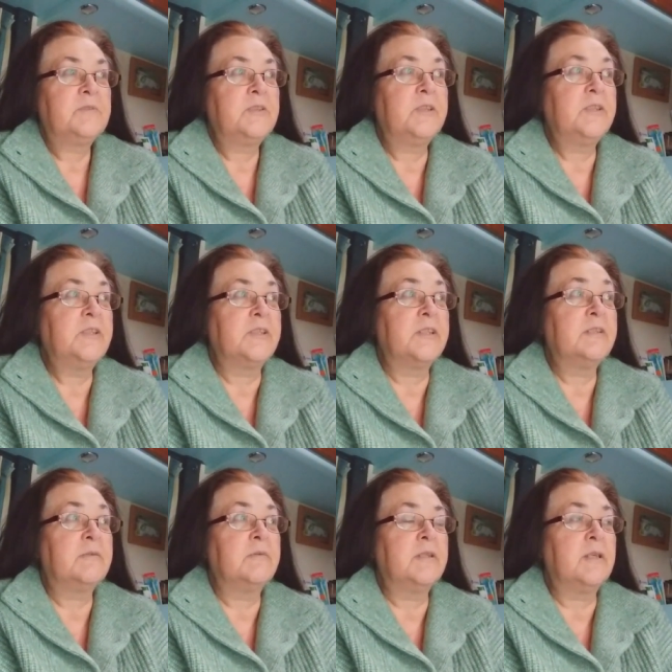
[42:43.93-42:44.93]
Goodness
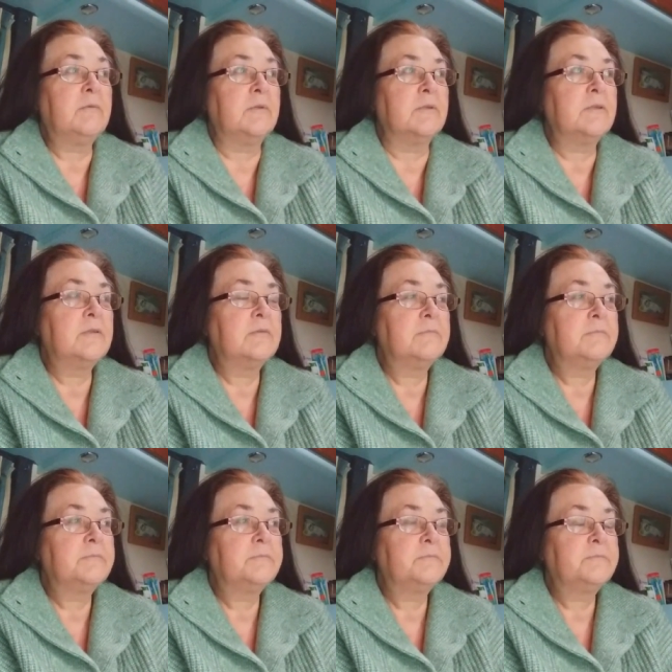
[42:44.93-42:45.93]
knows what that was.
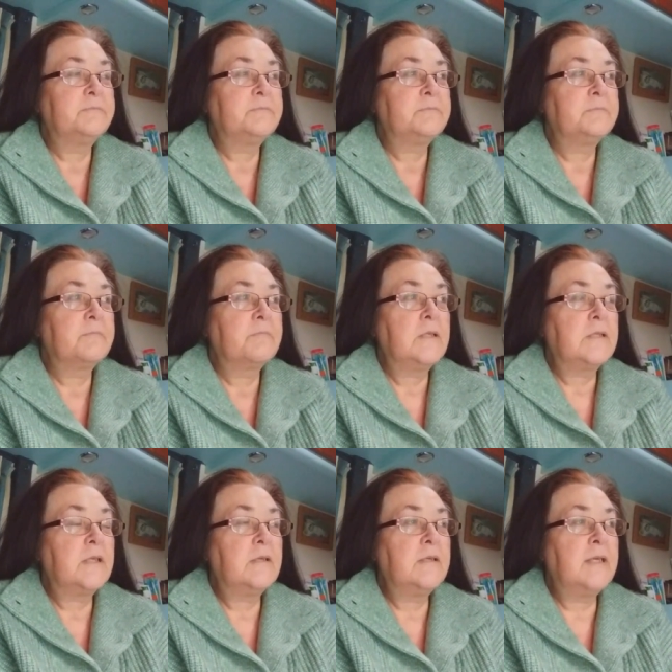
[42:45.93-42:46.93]

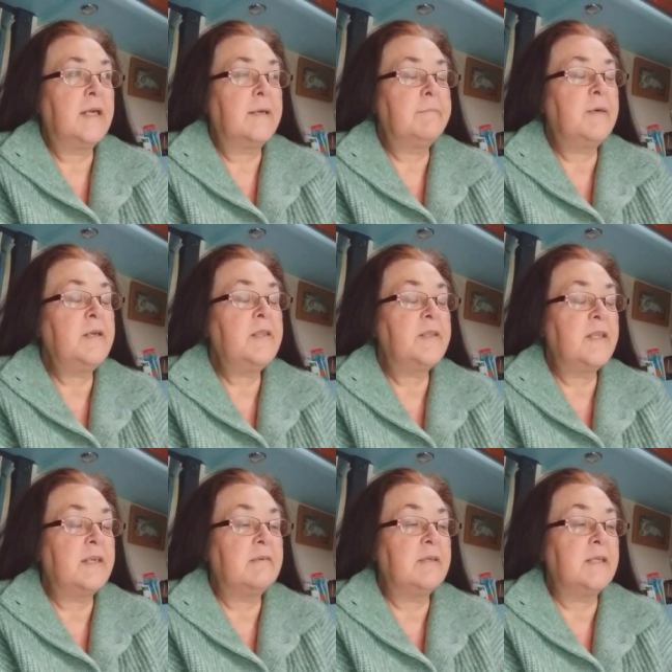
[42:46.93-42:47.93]
So yeah, my
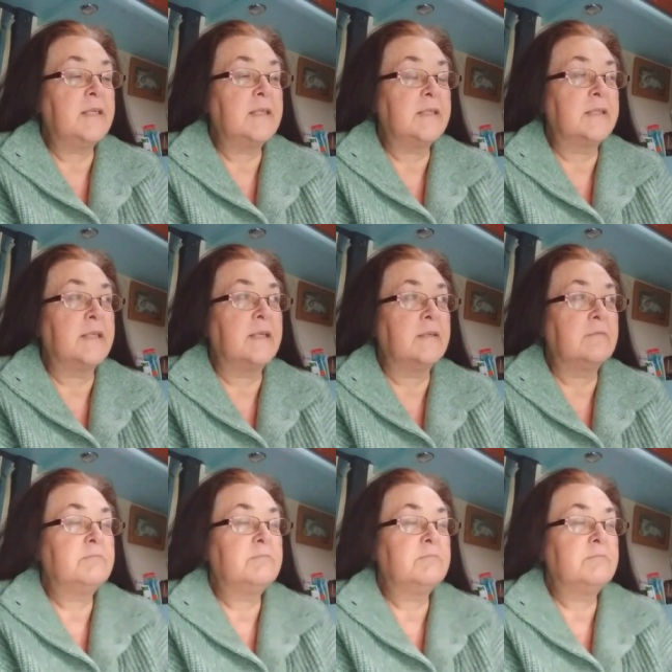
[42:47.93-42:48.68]
theory is that